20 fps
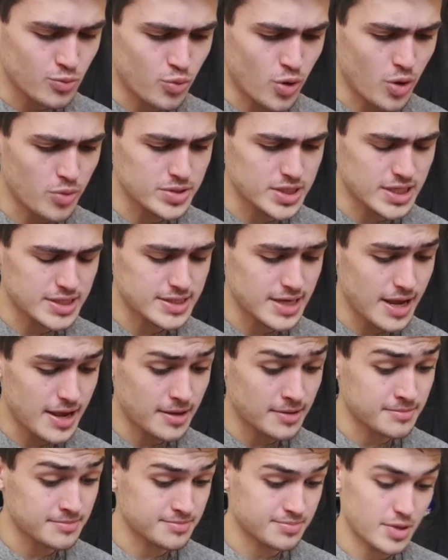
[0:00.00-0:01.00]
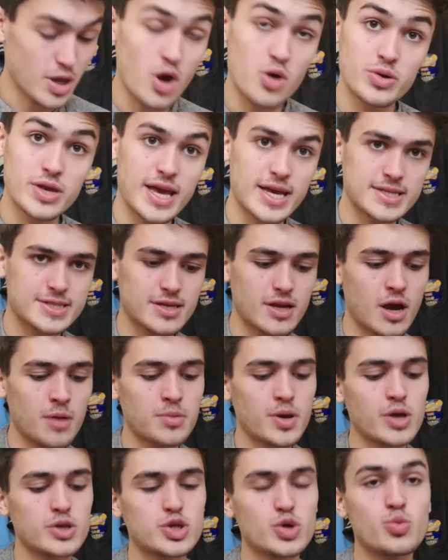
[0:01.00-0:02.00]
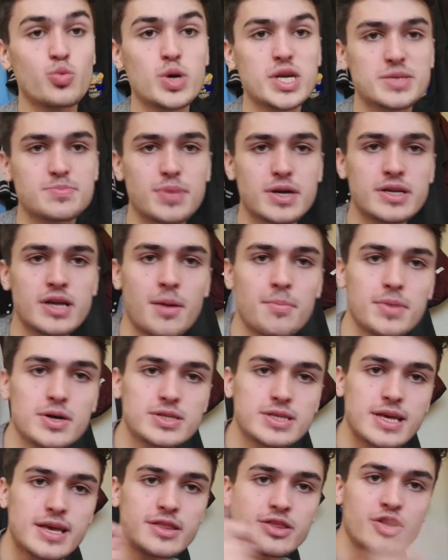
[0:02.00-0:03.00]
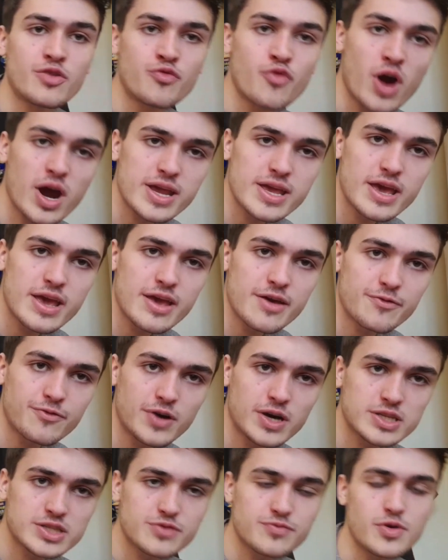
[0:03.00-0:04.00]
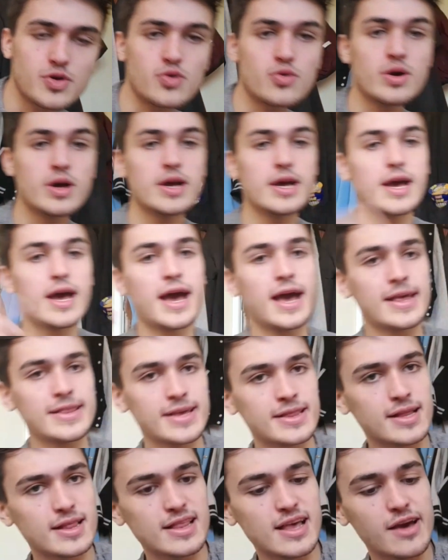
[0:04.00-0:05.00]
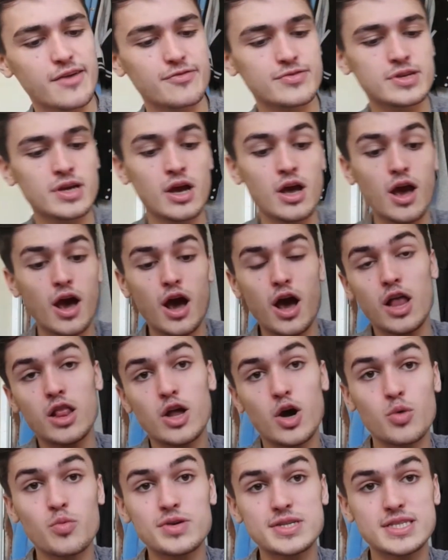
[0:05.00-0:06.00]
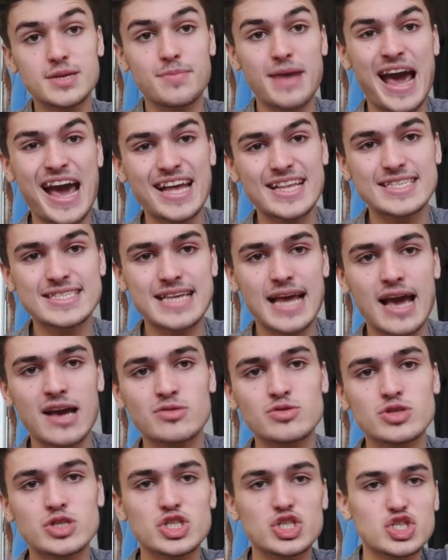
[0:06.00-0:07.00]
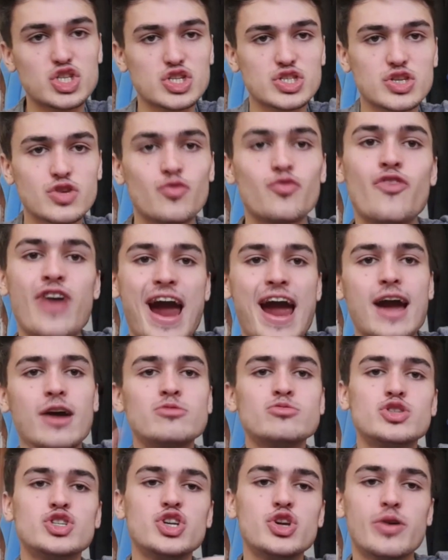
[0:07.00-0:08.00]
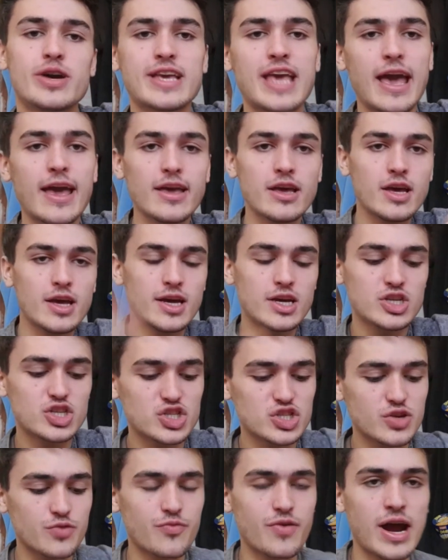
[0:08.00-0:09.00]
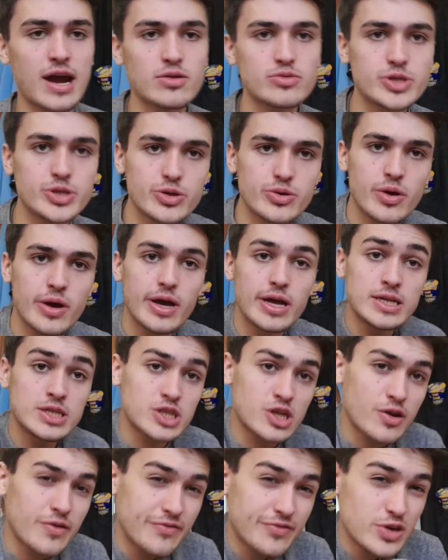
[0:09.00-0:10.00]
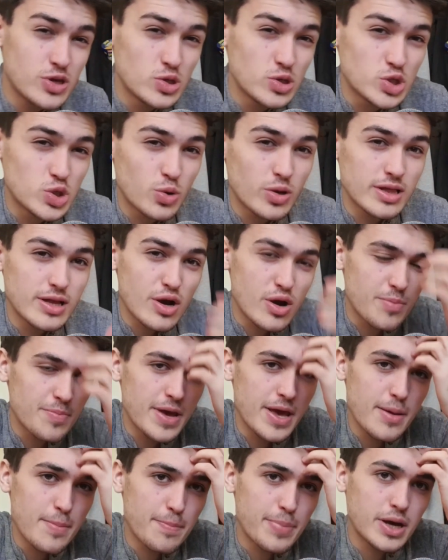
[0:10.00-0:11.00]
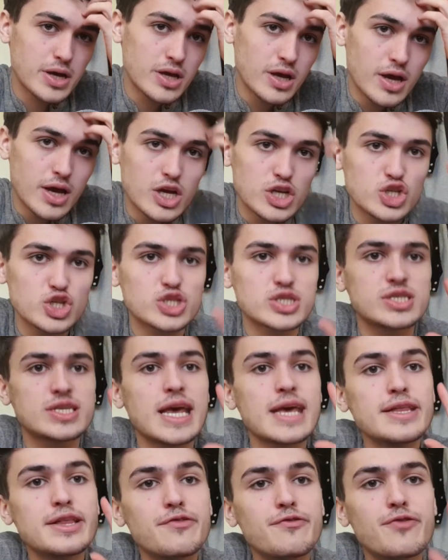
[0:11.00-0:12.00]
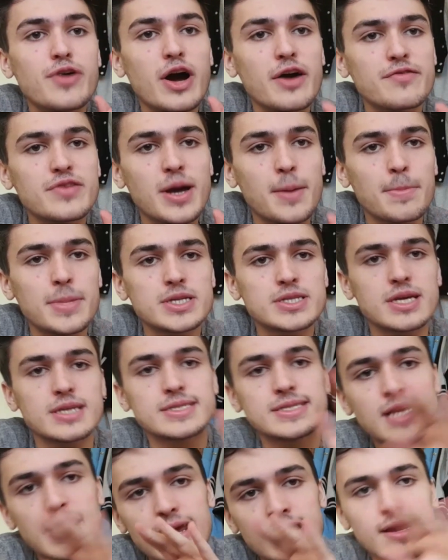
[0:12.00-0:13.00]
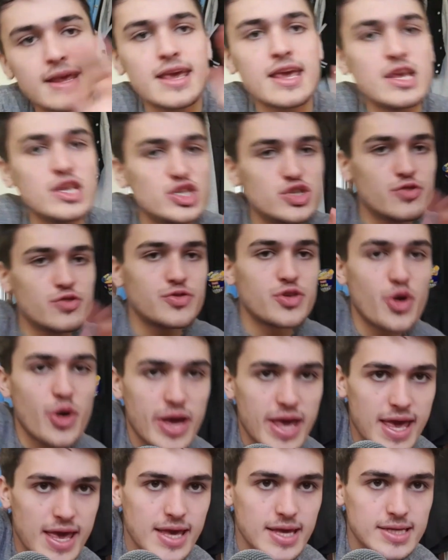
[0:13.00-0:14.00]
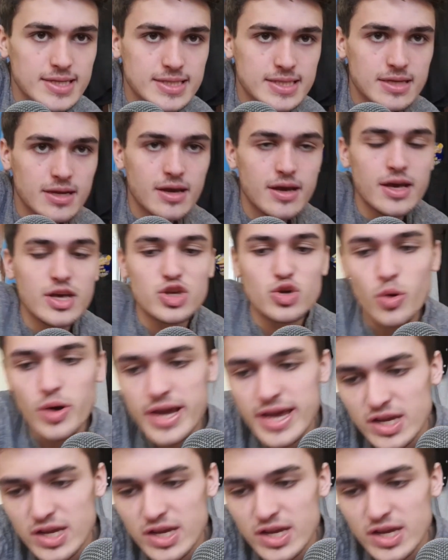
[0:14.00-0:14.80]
what was I saying? Oh yes, I'm going to do whisper numbers in the right ear first of all, and then the left, along with some hand sounds just around you, okay? Just around you, to confuse you a little bit, but just say the 5 numbers I say in each of your ears. Your